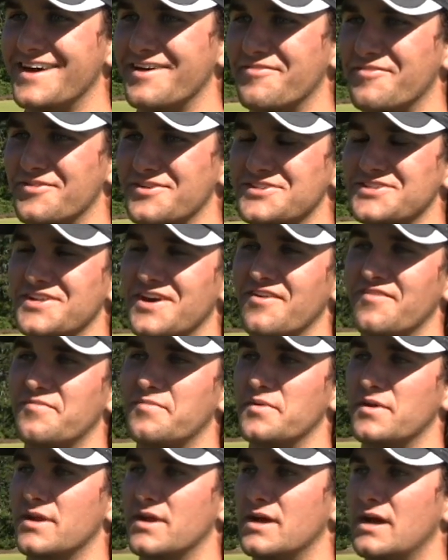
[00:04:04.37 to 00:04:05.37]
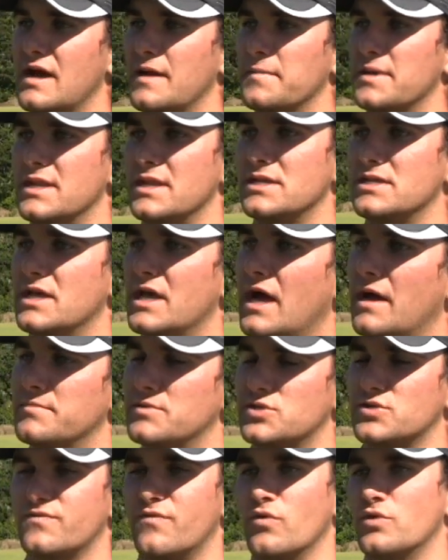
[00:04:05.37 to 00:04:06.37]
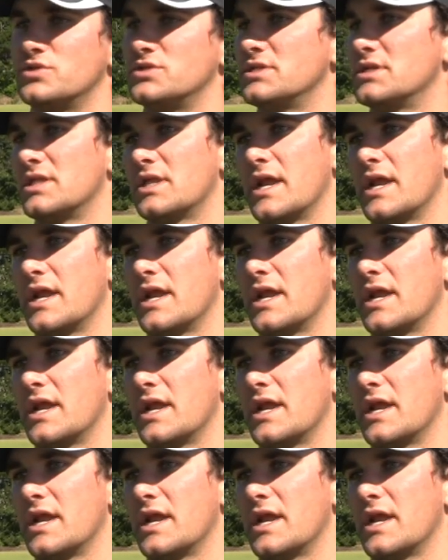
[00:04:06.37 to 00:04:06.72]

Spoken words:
first off, but I mean, I'm just fortunate